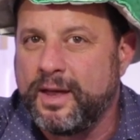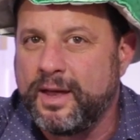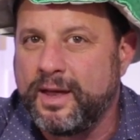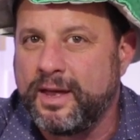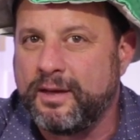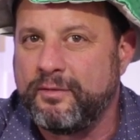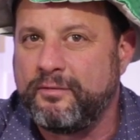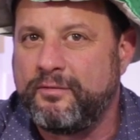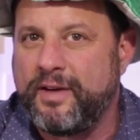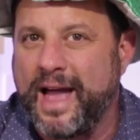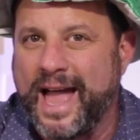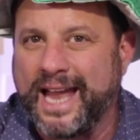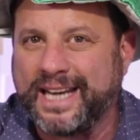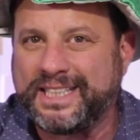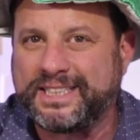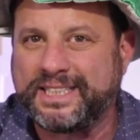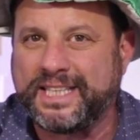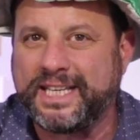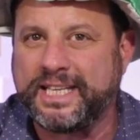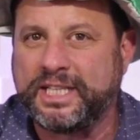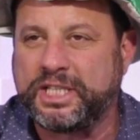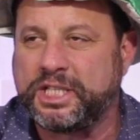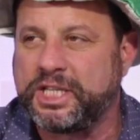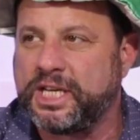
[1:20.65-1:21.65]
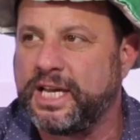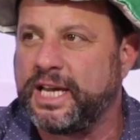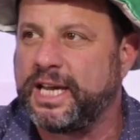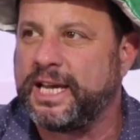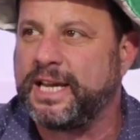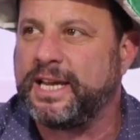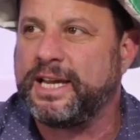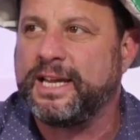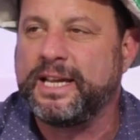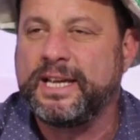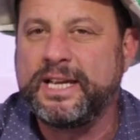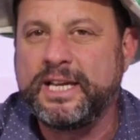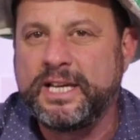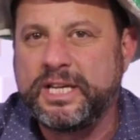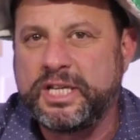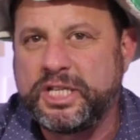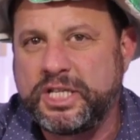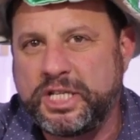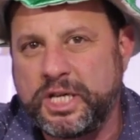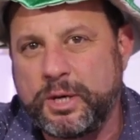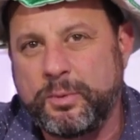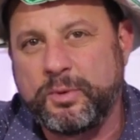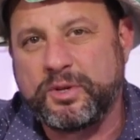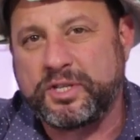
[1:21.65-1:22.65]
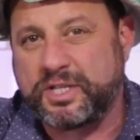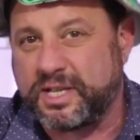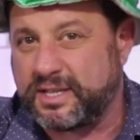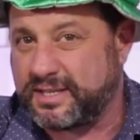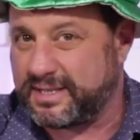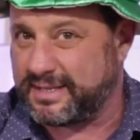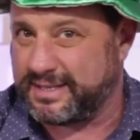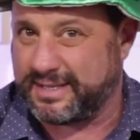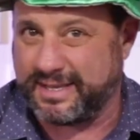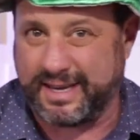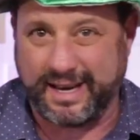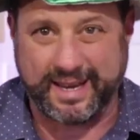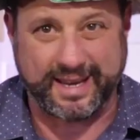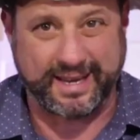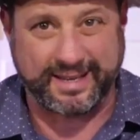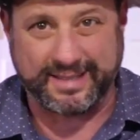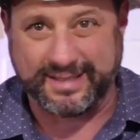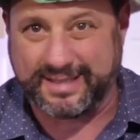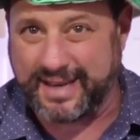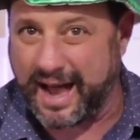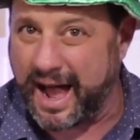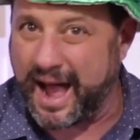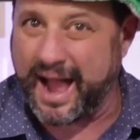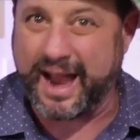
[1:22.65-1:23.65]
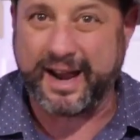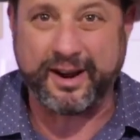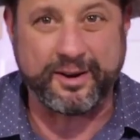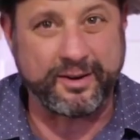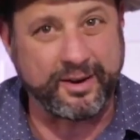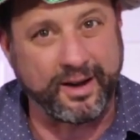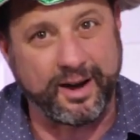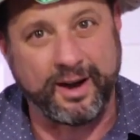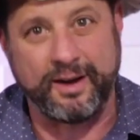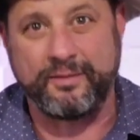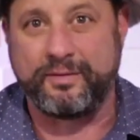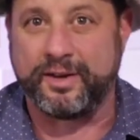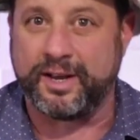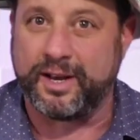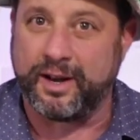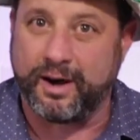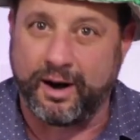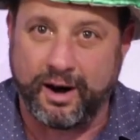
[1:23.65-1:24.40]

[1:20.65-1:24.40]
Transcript: And Vashti, she was just sick and tired of it